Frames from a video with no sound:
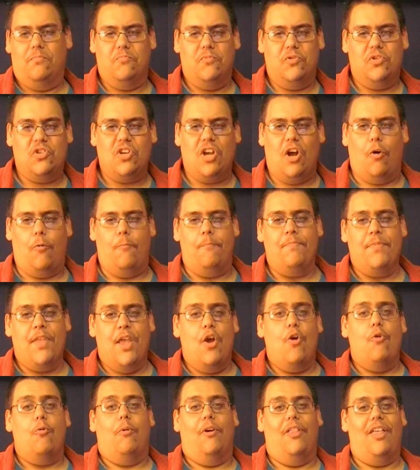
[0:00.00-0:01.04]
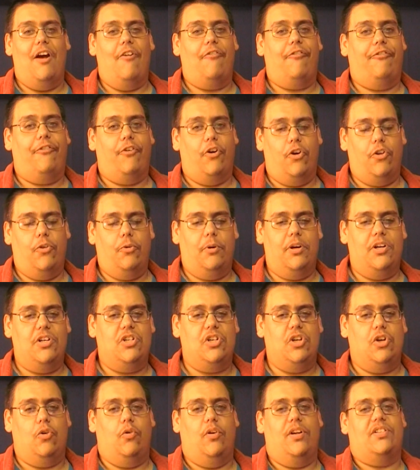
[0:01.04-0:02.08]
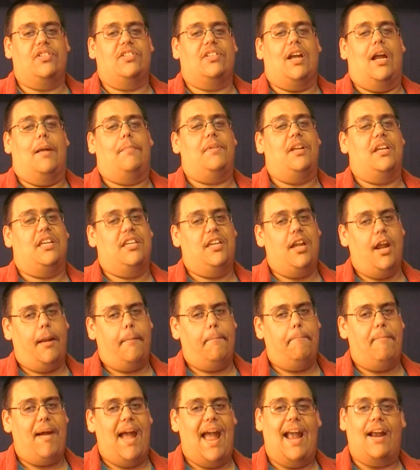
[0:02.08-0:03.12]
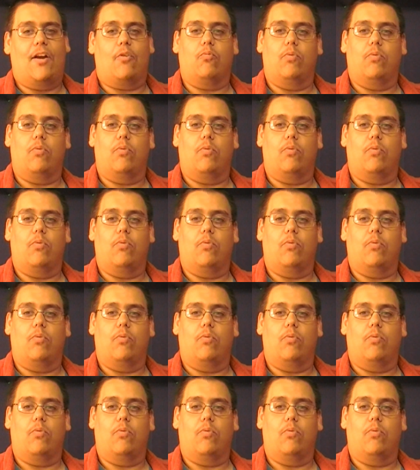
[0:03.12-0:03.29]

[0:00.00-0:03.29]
So, without further ado, it's time to kick back,